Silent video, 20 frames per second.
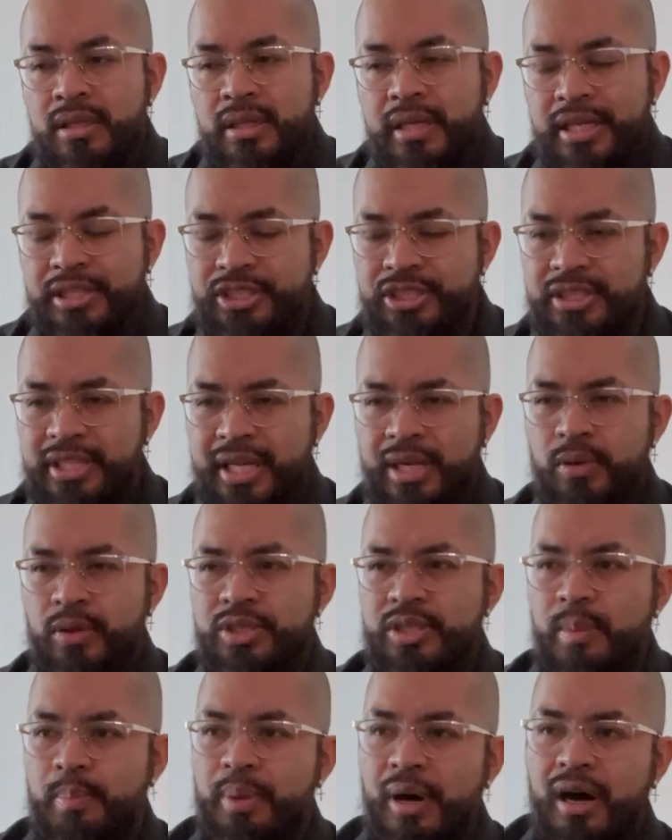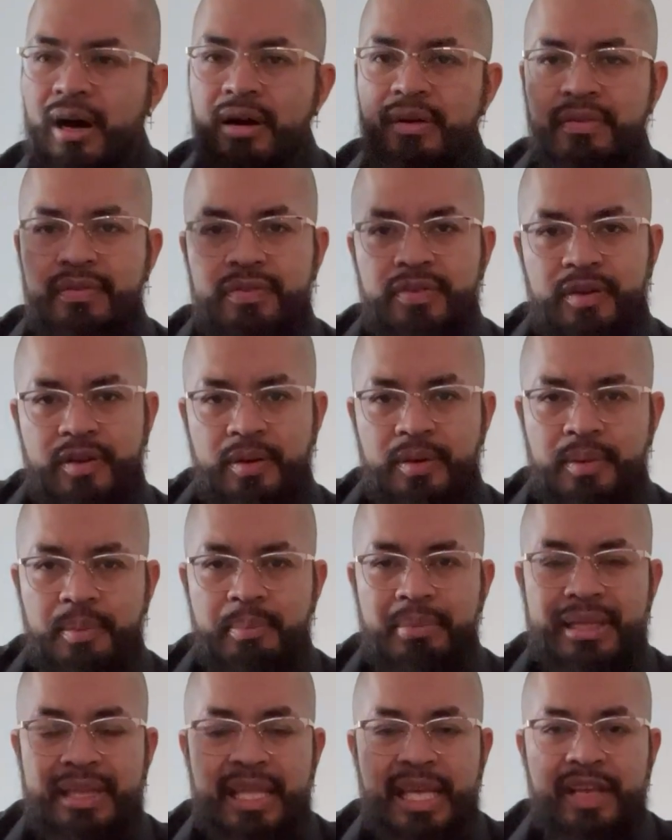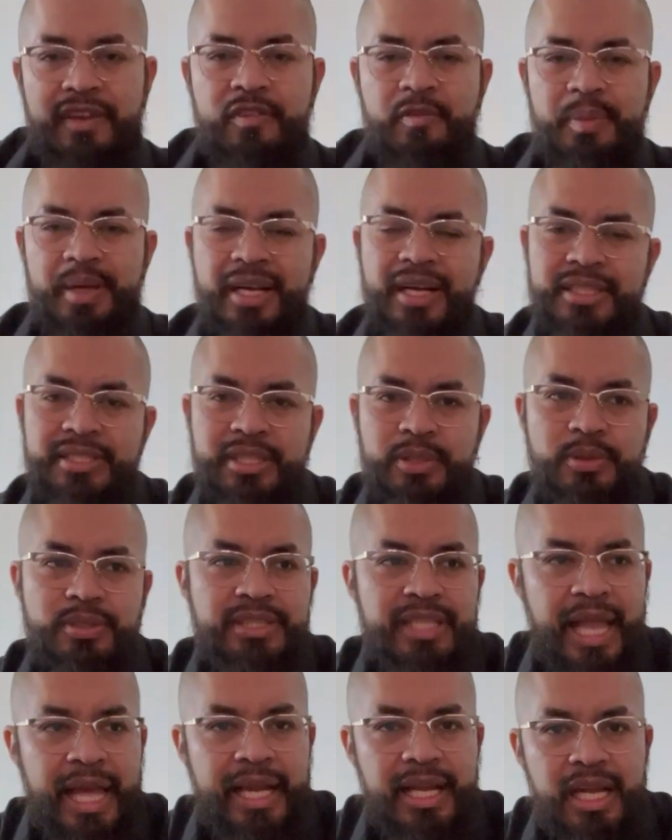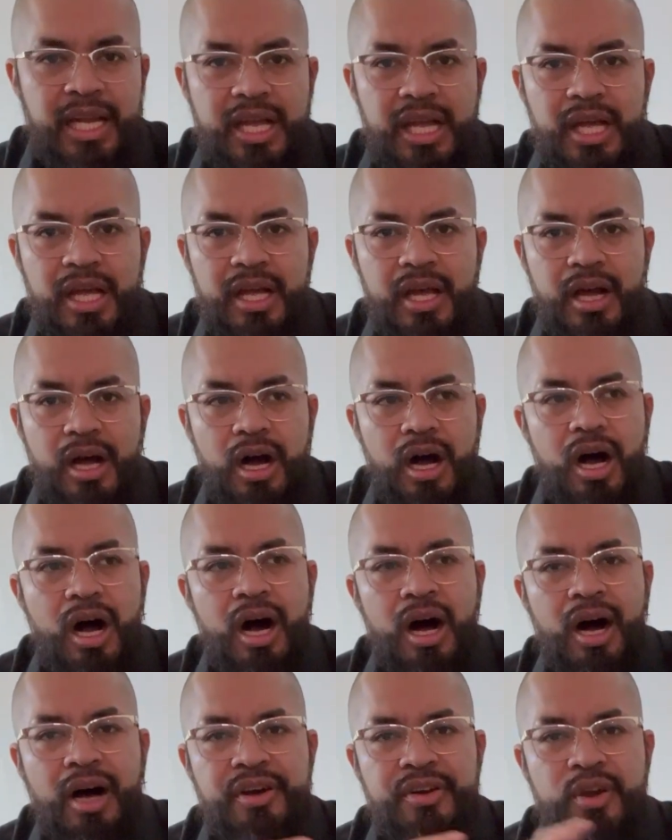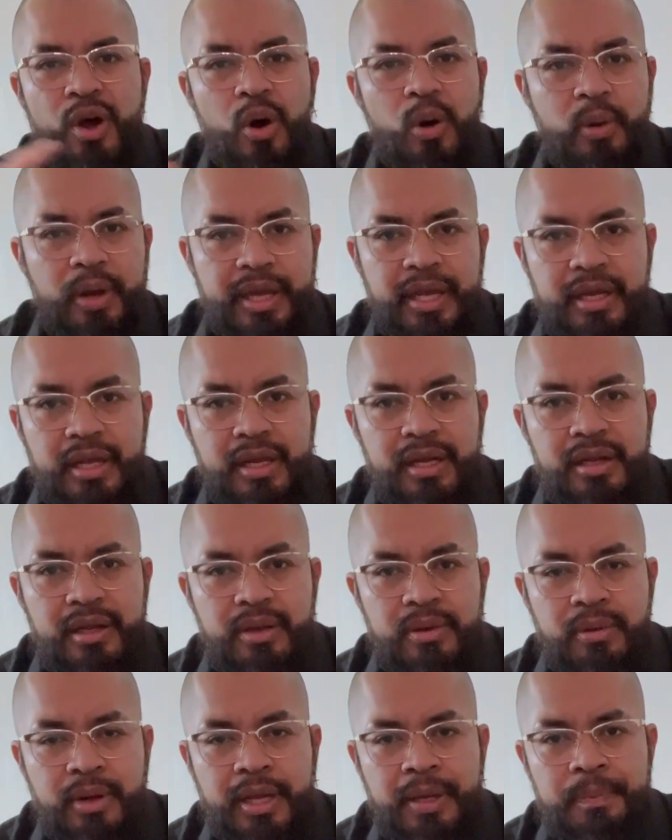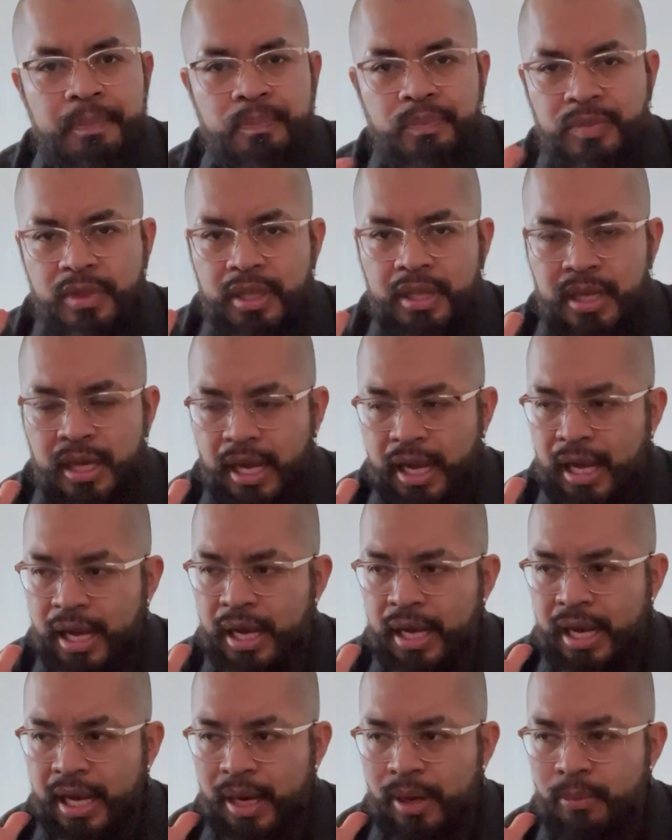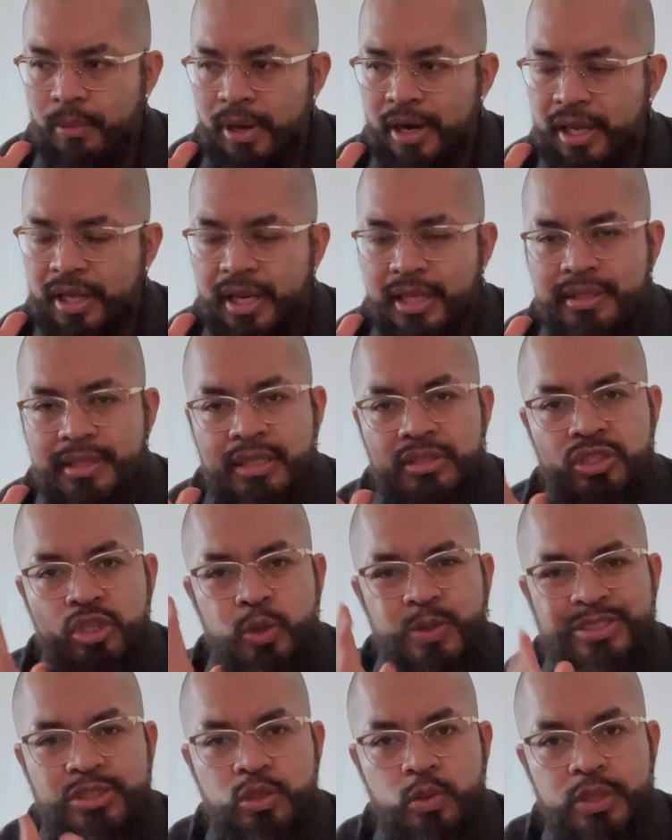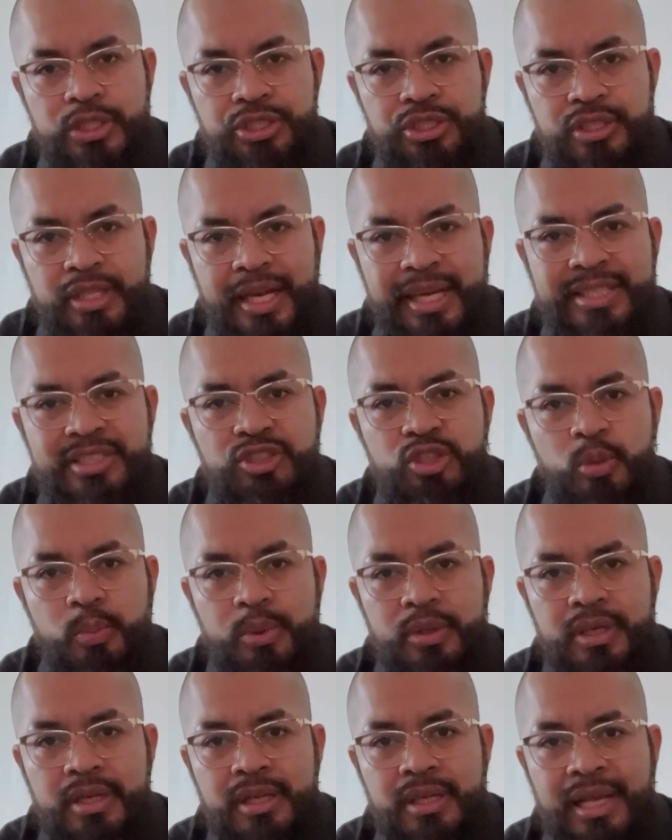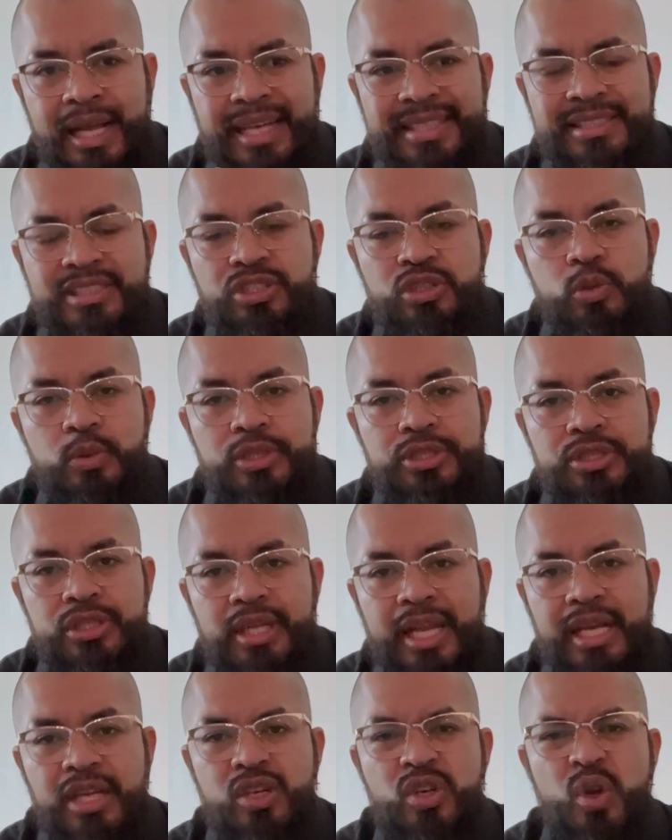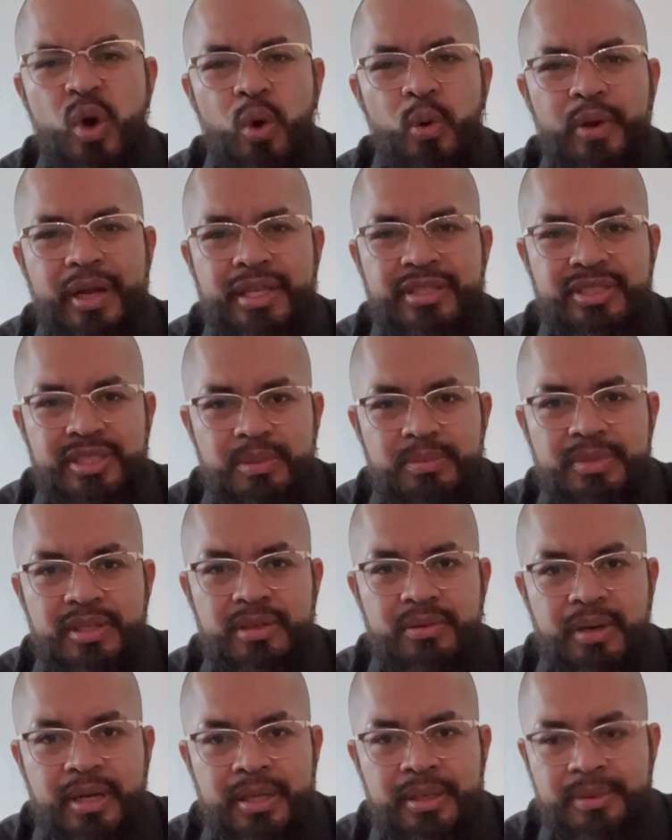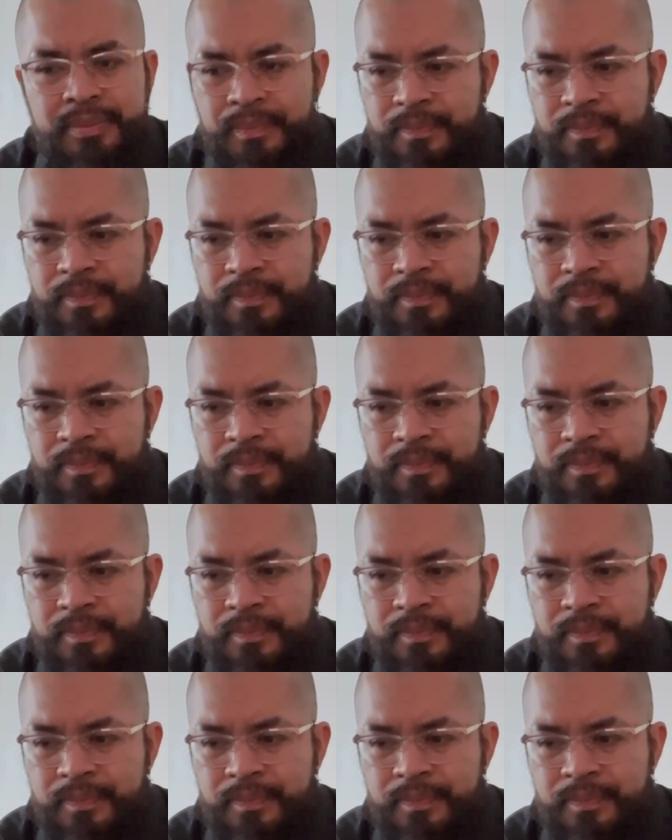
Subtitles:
And she said it was above belief because it was like a knowing, right? I want to connect that to intuition. I interpret it as intuition, like knowing something, right?